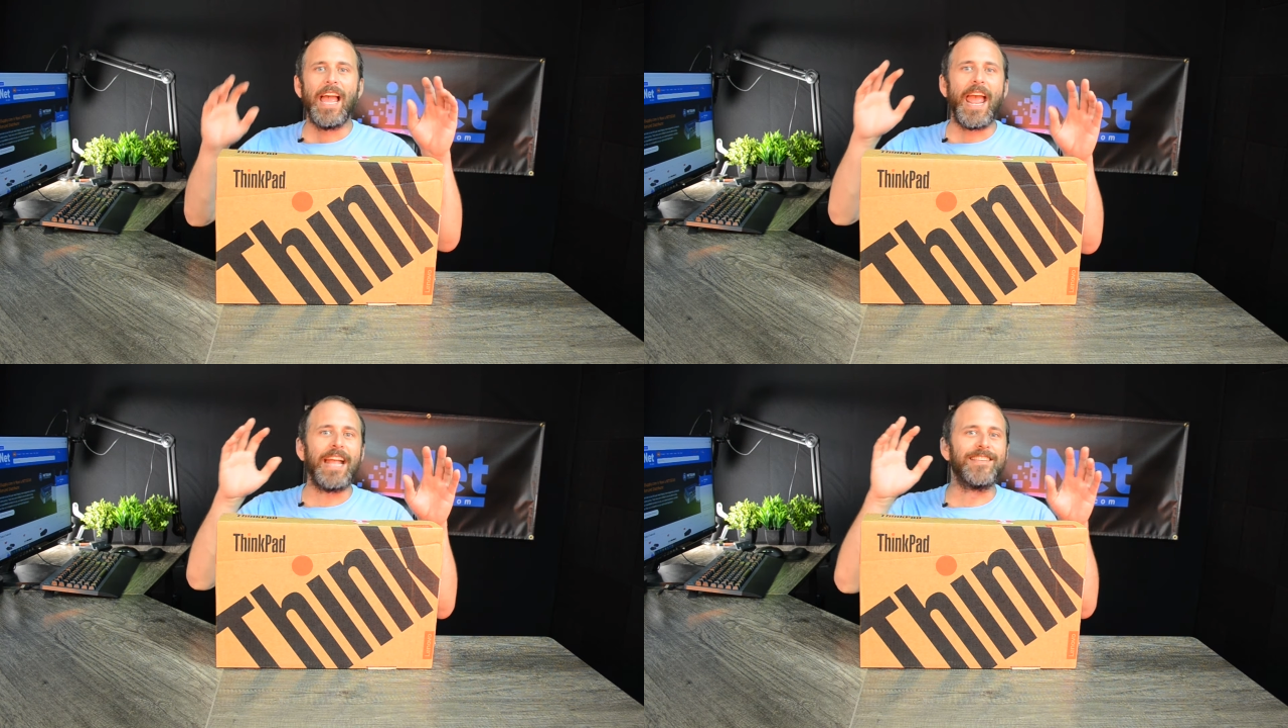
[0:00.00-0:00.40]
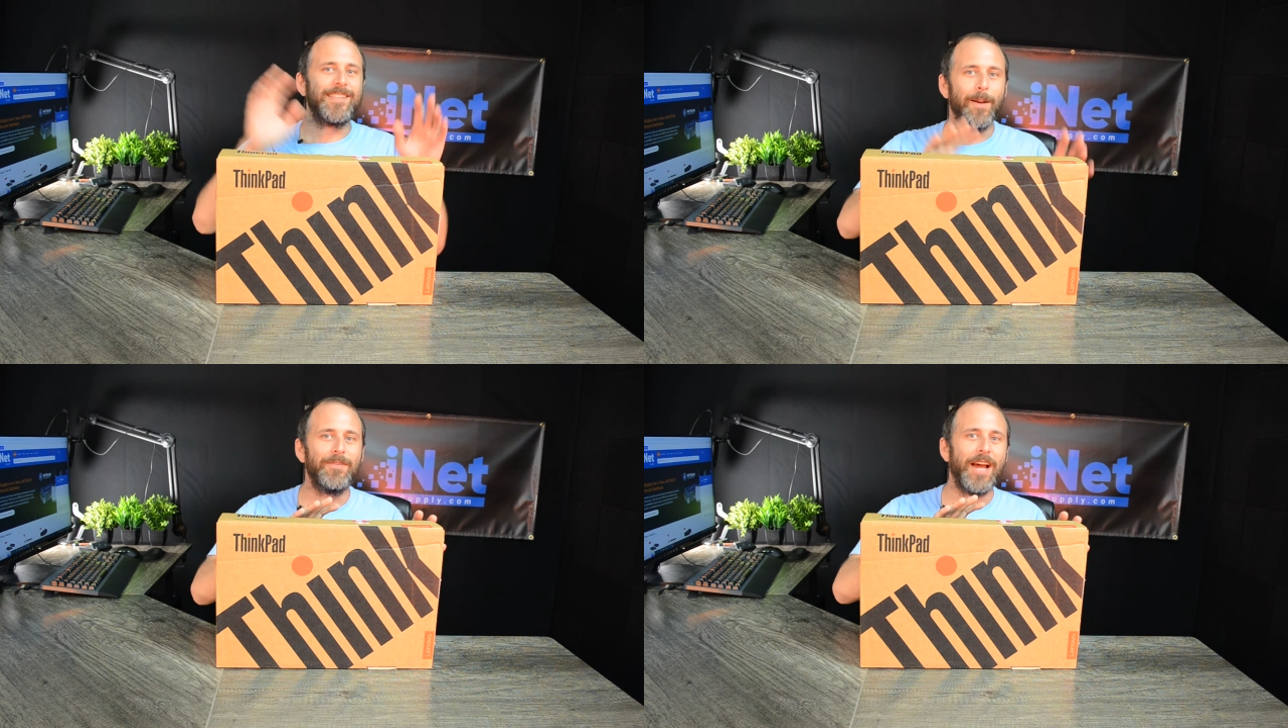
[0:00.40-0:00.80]
and
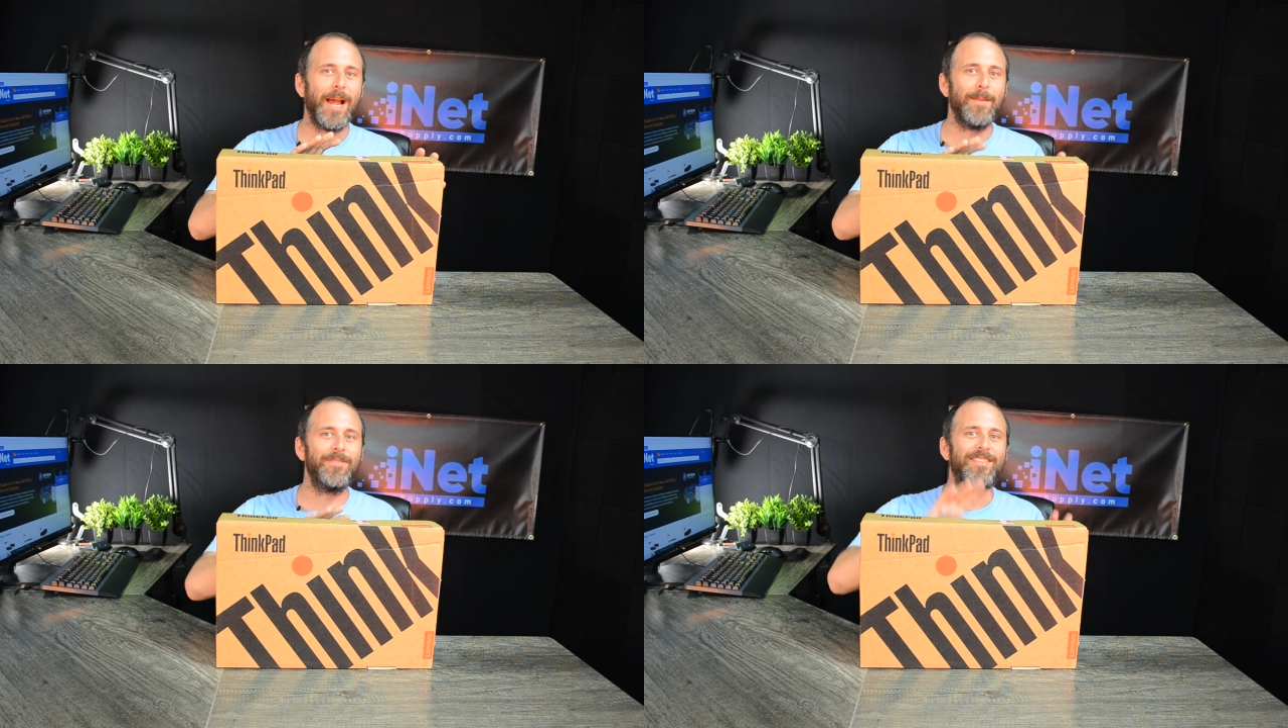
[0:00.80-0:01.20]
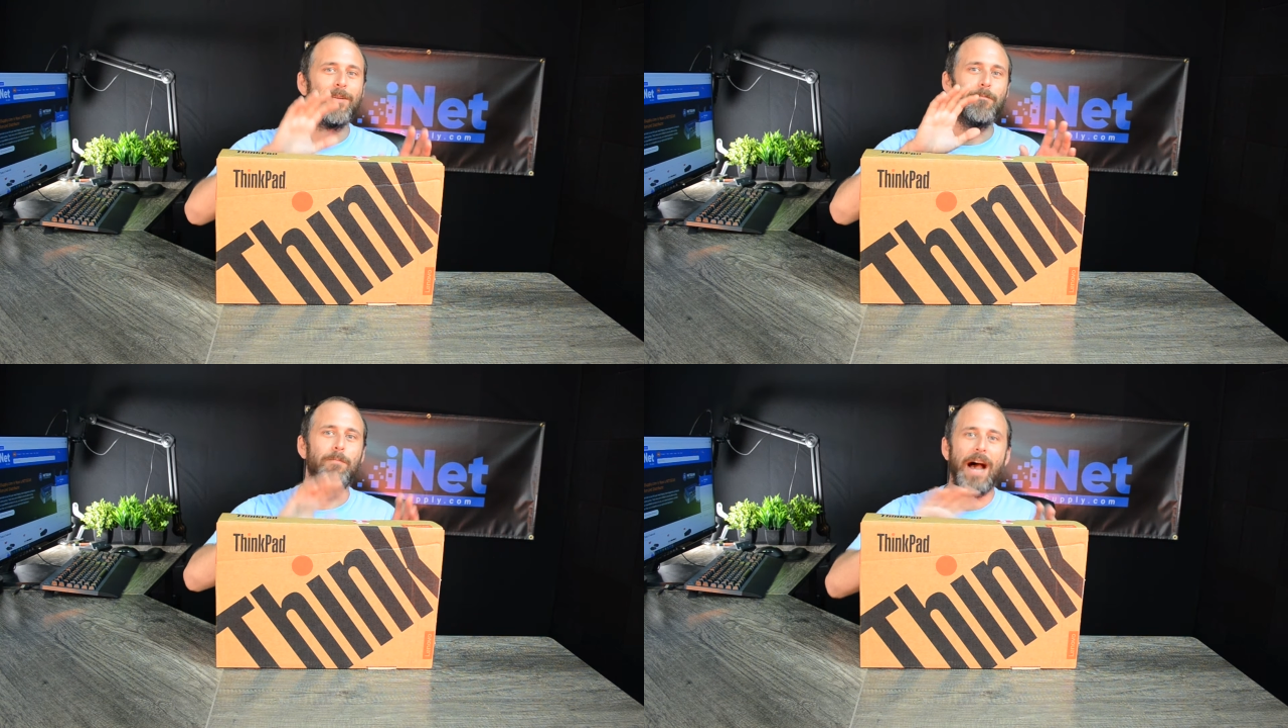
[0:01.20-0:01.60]
sometimes
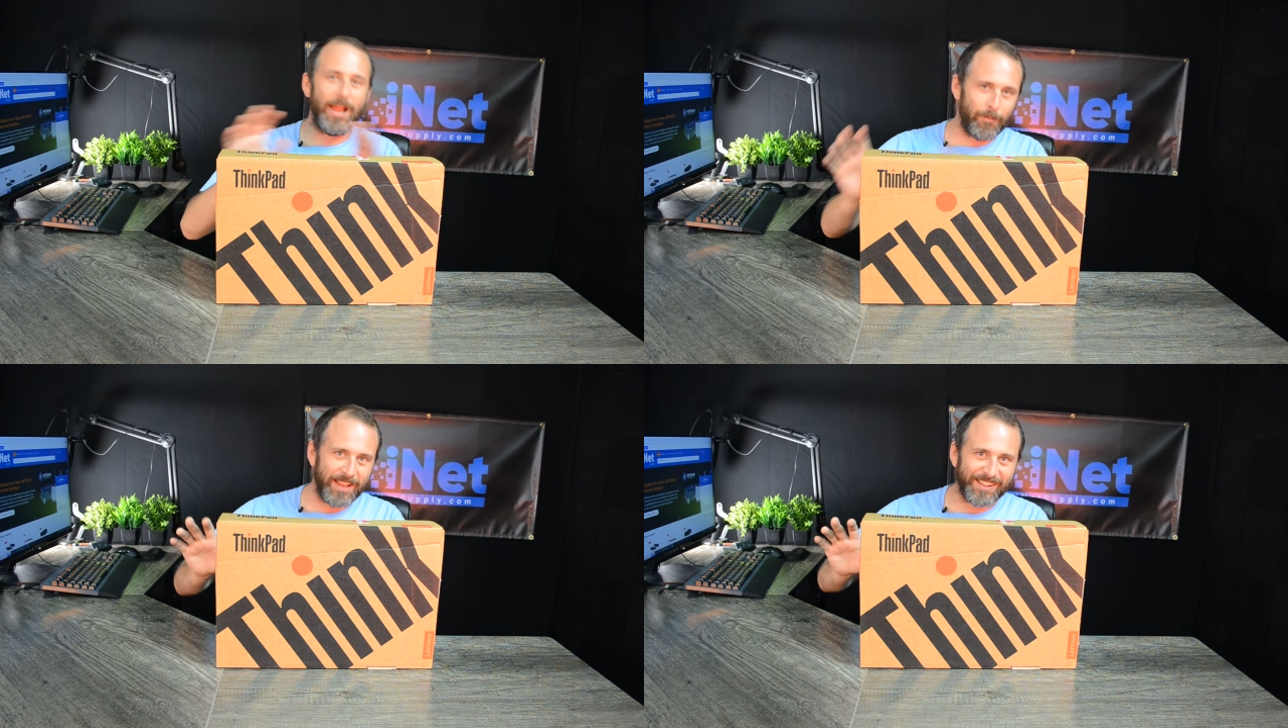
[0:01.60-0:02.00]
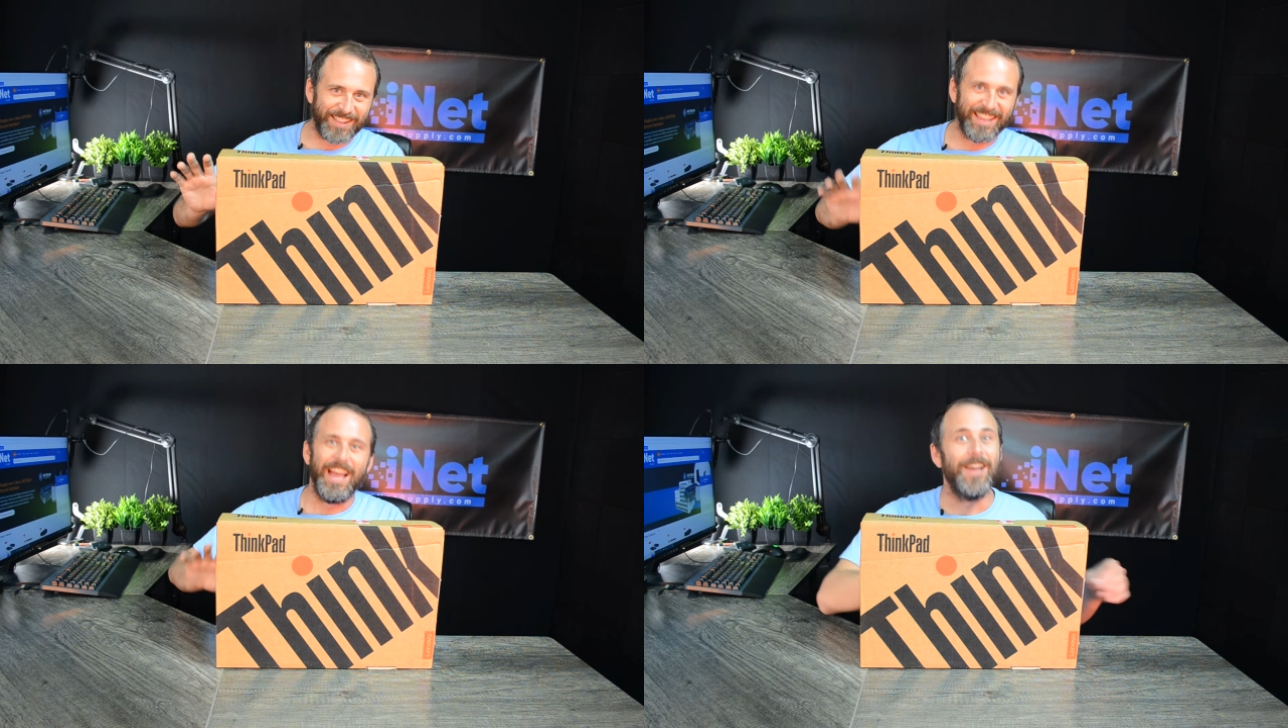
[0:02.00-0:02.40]
bi-weekly